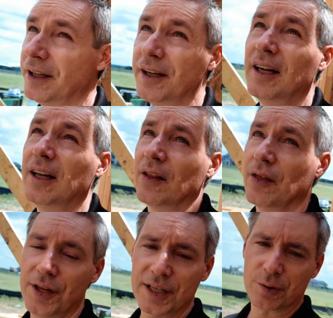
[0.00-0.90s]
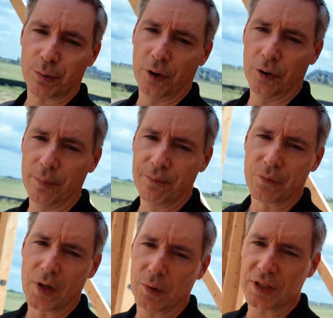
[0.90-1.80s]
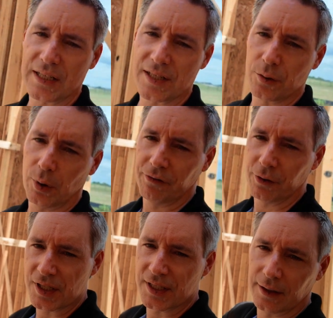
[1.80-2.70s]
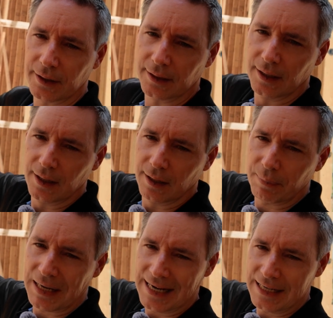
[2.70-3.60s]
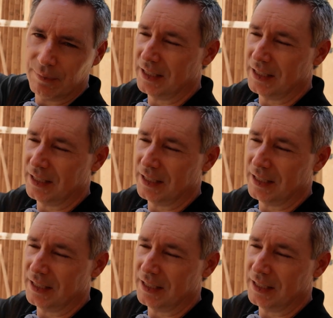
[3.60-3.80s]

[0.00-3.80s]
in this room, which has a 12-foot ceiling. Behind